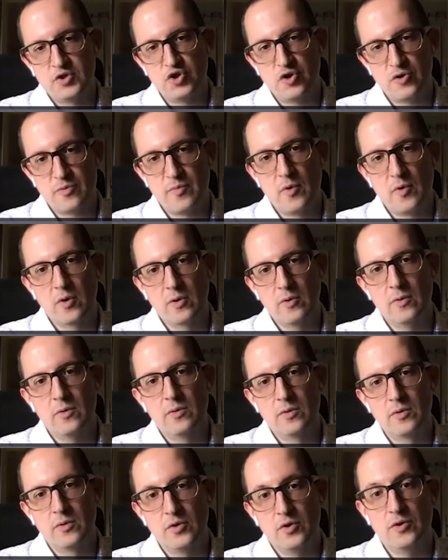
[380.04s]
ChartMogul,
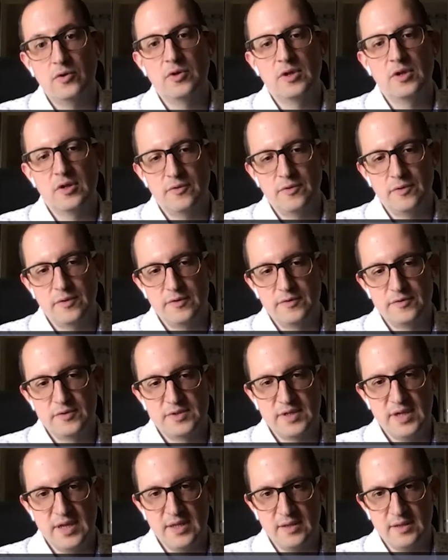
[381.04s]
you need to
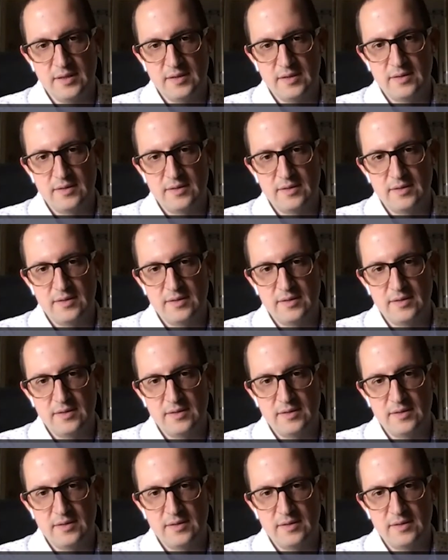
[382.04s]
understand